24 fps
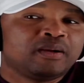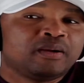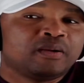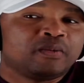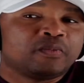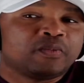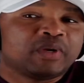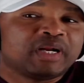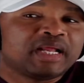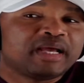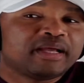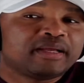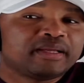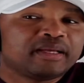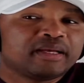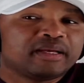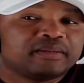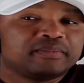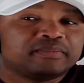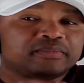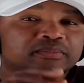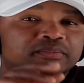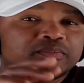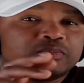
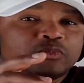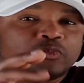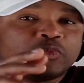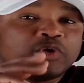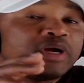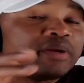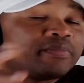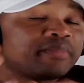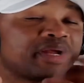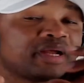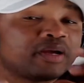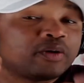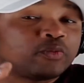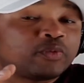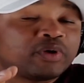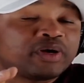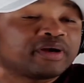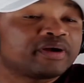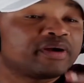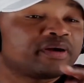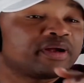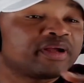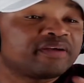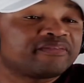
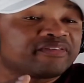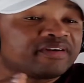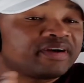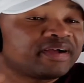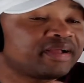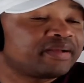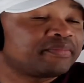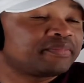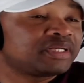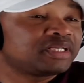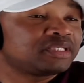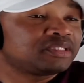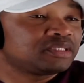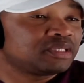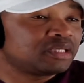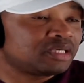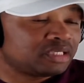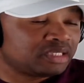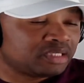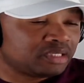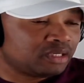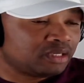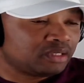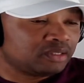Wherever I am
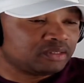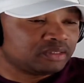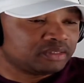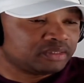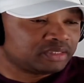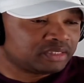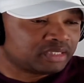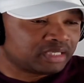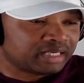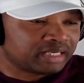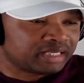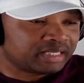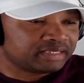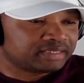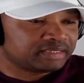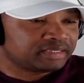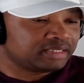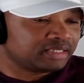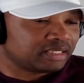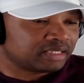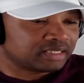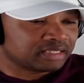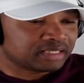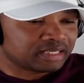in Holland and I
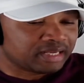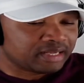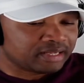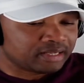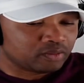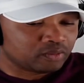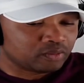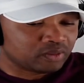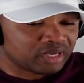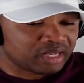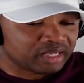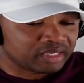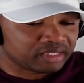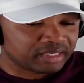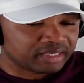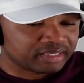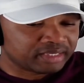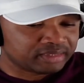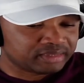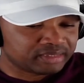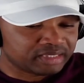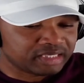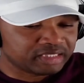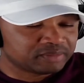see a guy, a white guy,
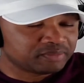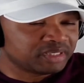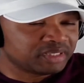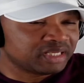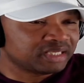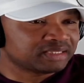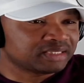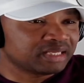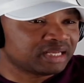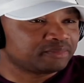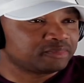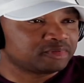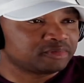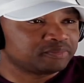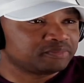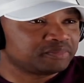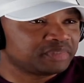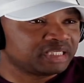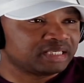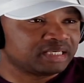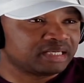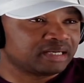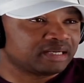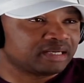it takes me a time to
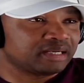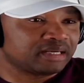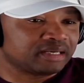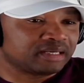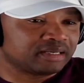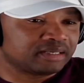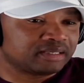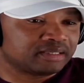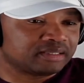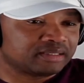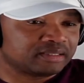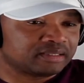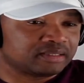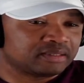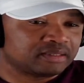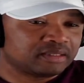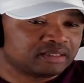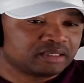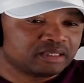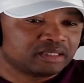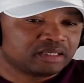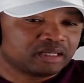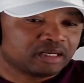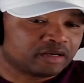build a
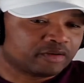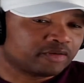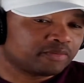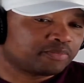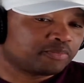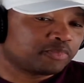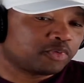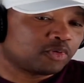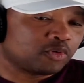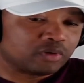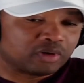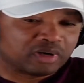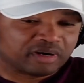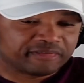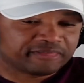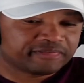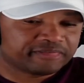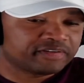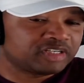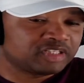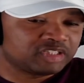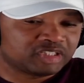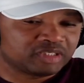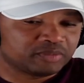rapport, a
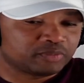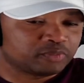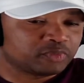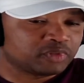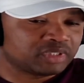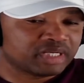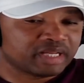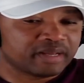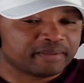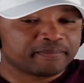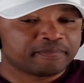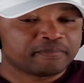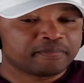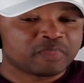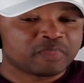friendship with them.